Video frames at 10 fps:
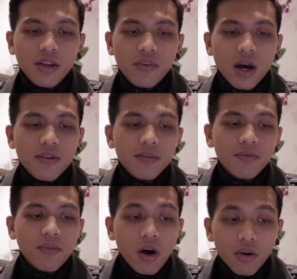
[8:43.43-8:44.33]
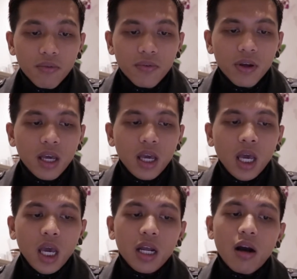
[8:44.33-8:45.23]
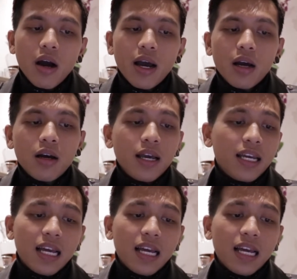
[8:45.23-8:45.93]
If you are involved in a car